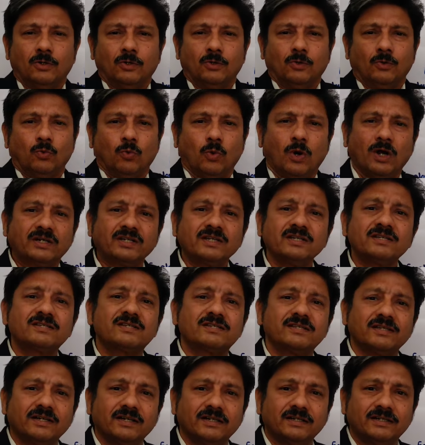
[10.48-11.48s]
What
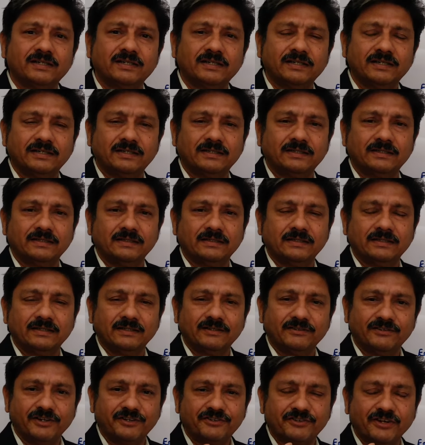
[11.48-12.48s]
is
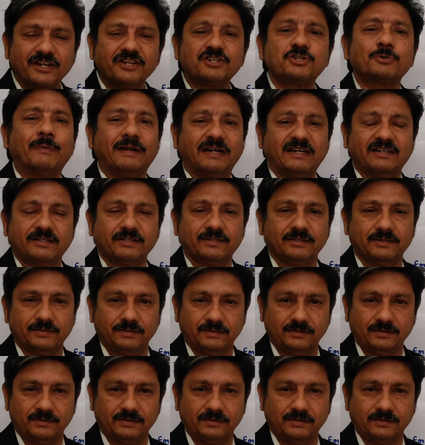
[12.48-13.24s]
retrenchment?